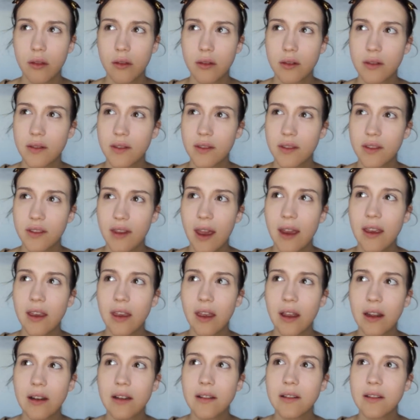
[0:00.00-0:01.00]

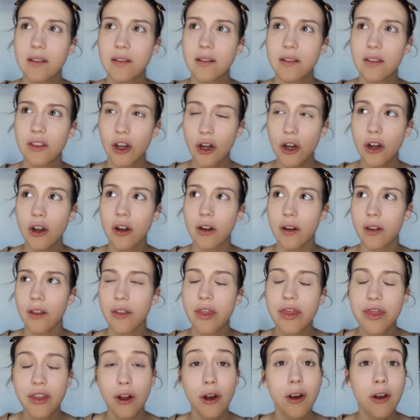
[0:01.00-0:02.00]
second Third,
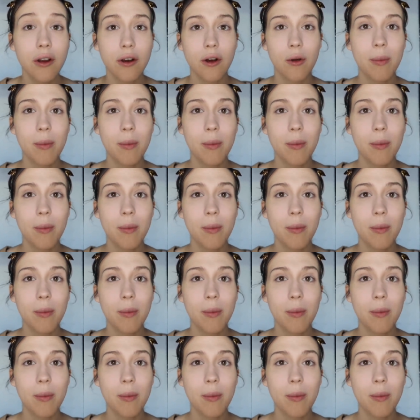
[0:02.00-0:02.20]
third.